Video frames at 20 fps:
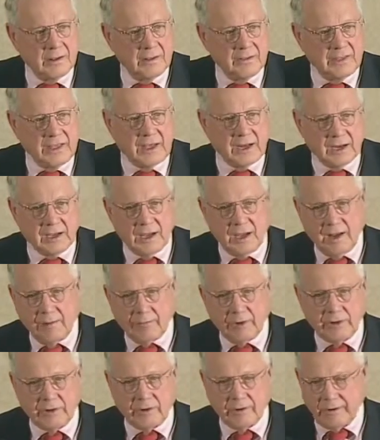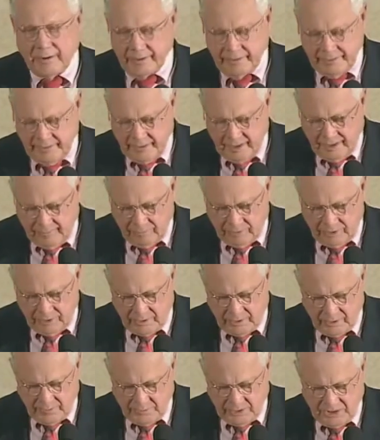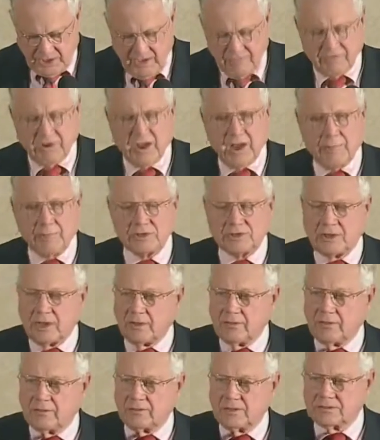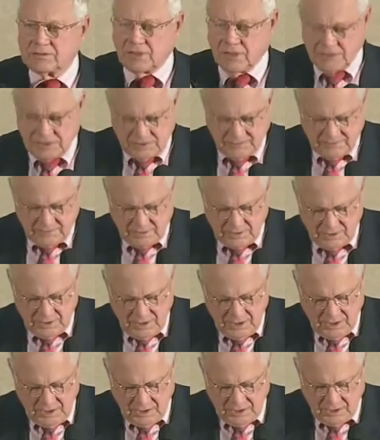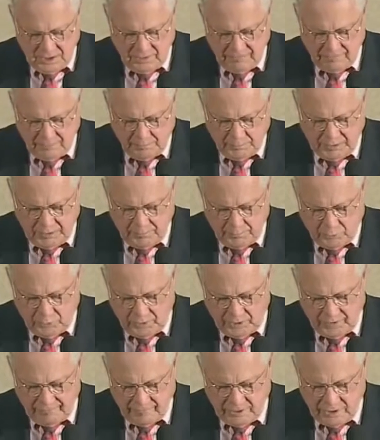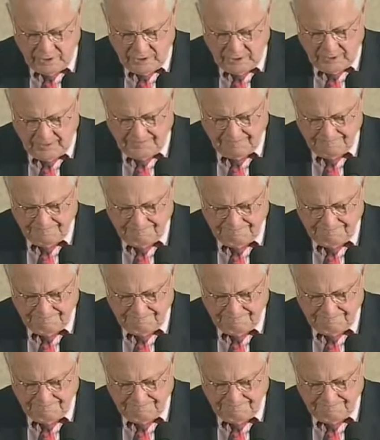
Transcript: They had a camera in there, hidden camera in there, but they have cameras now that the size of the end of a pinpoint of a needle.